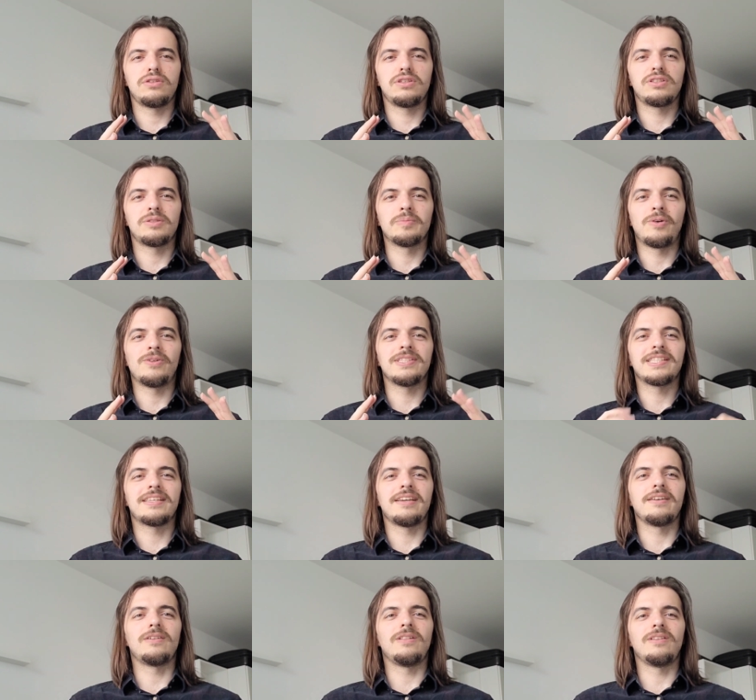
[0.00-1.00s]
small
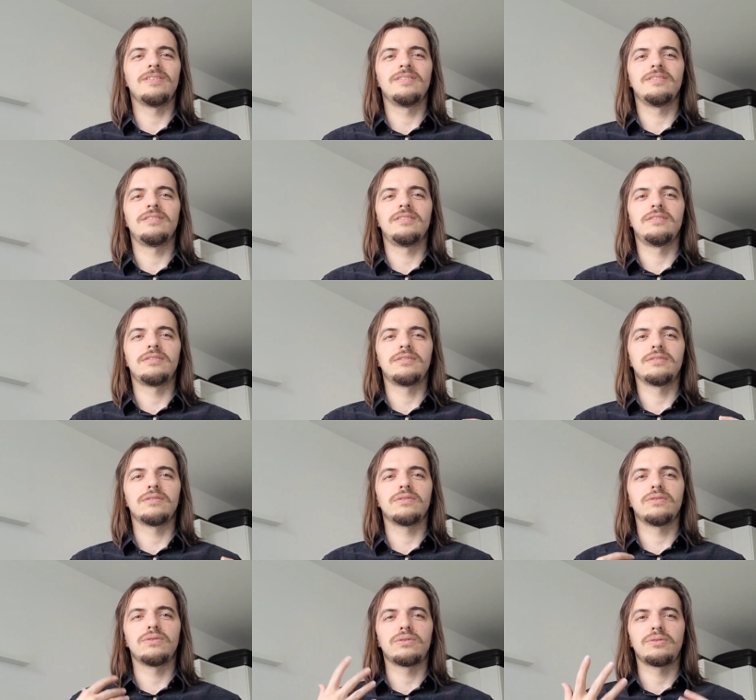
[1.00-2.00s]
scale uh,
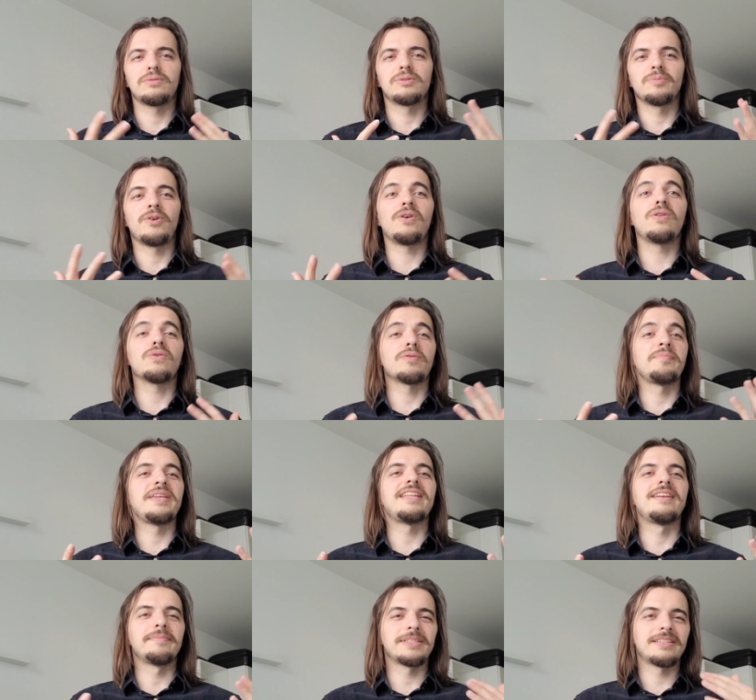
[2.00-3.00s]
or small or
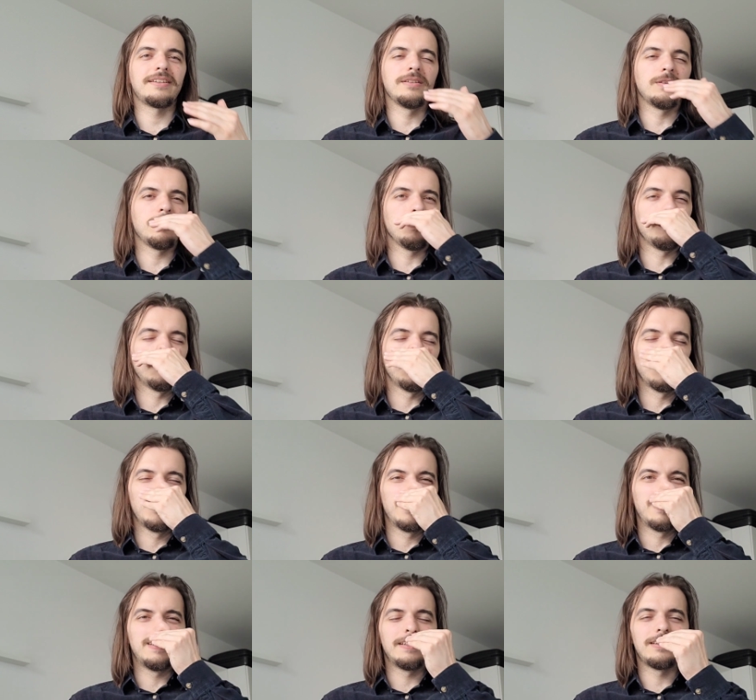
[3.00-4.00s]
medium scale
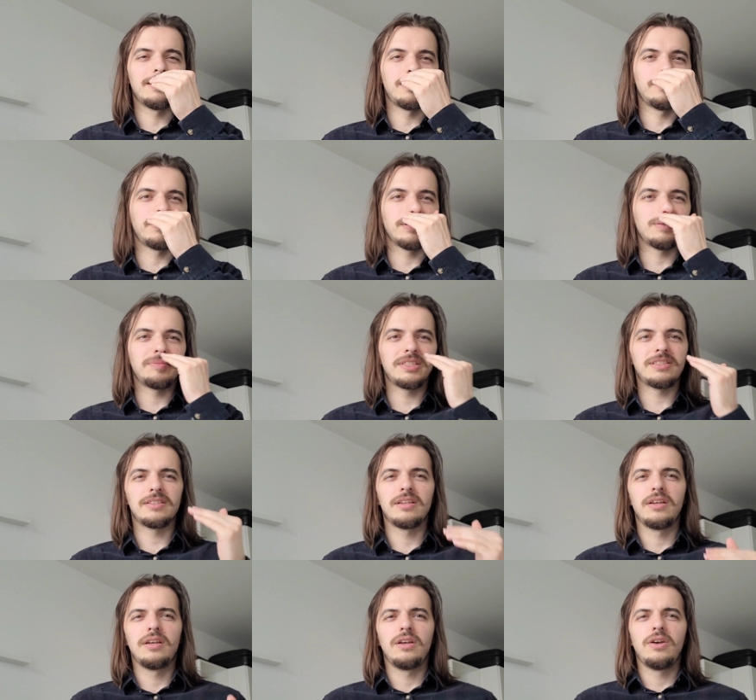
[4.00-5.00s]
uh, developments.
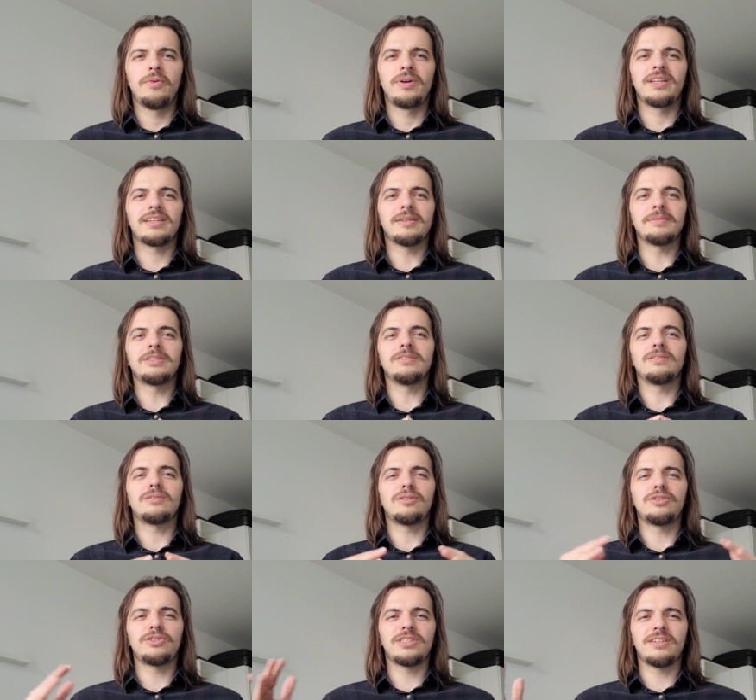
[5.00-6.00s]
When it comes to
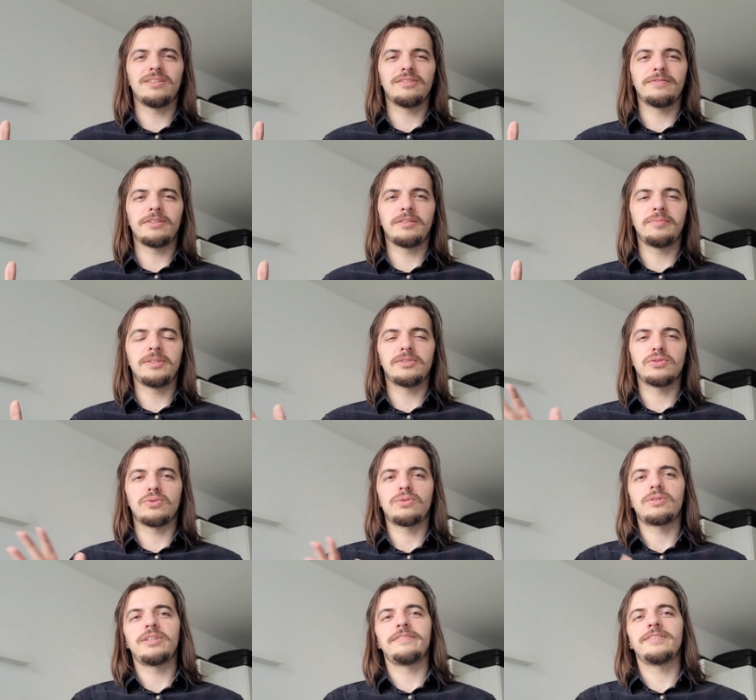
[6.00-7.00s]
larger scale developments
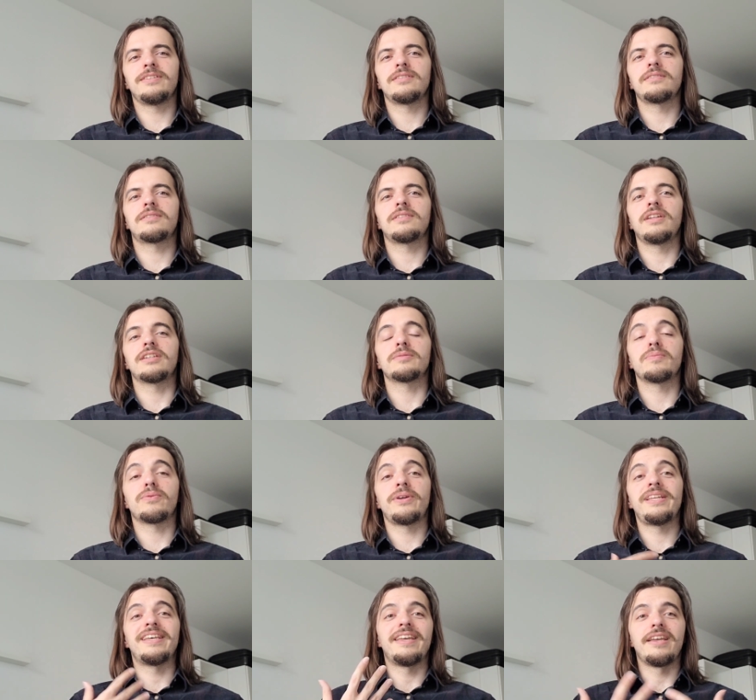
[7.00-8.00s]
or even
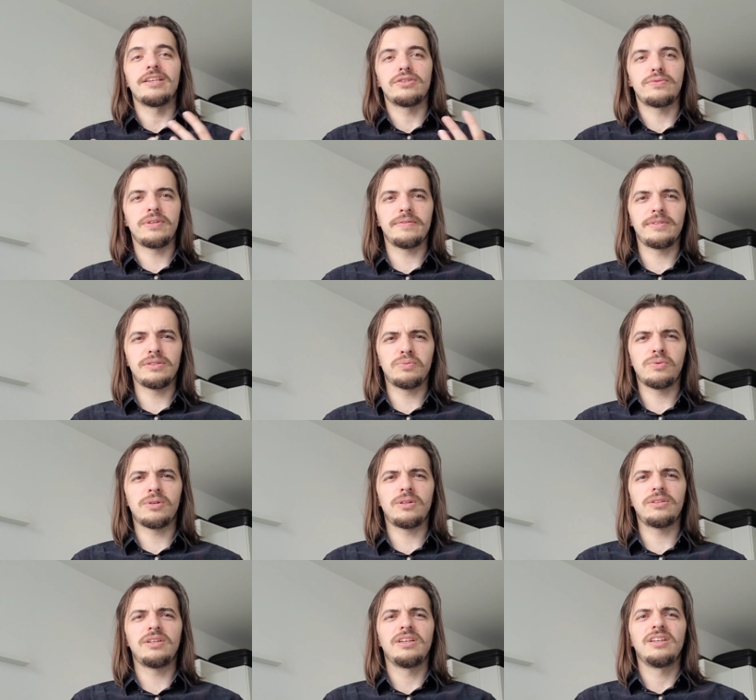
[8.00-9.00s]
exploring the history of this
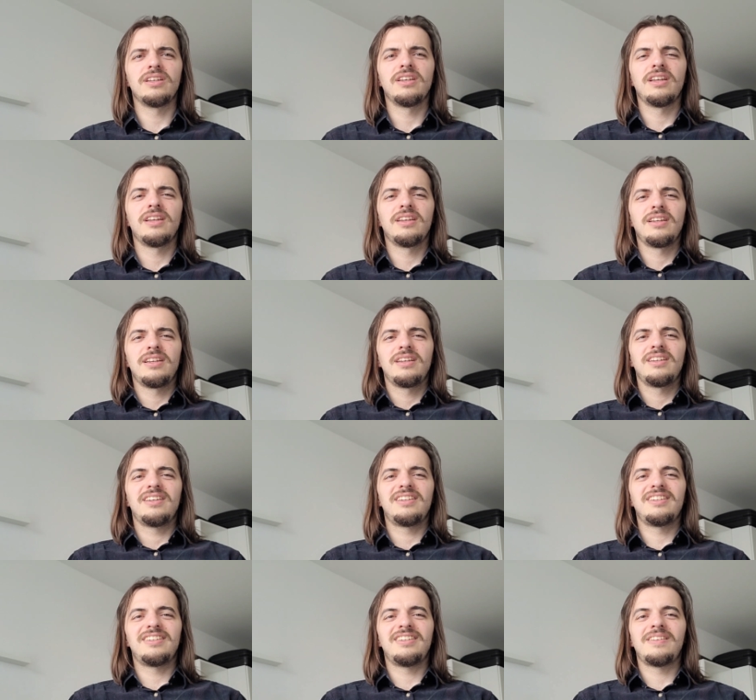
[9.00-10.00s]
world,
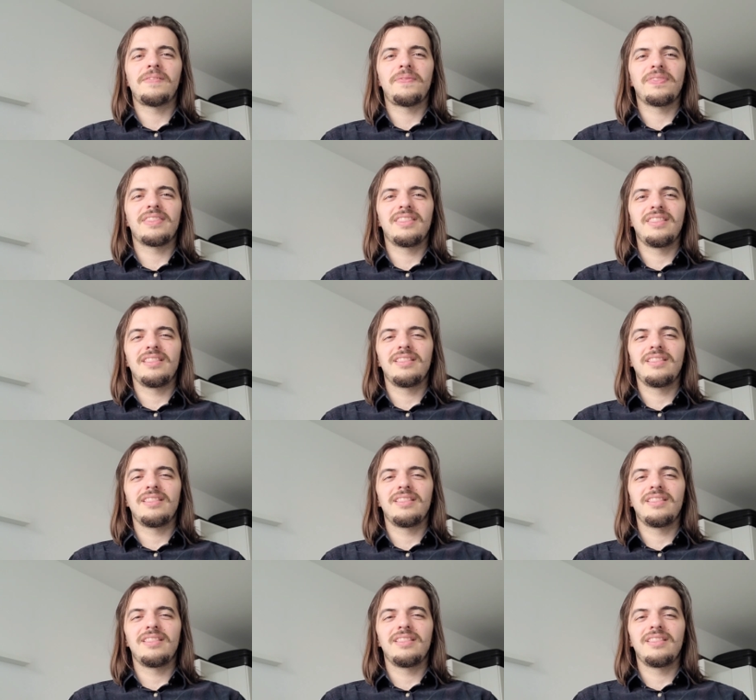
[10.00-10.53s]
um,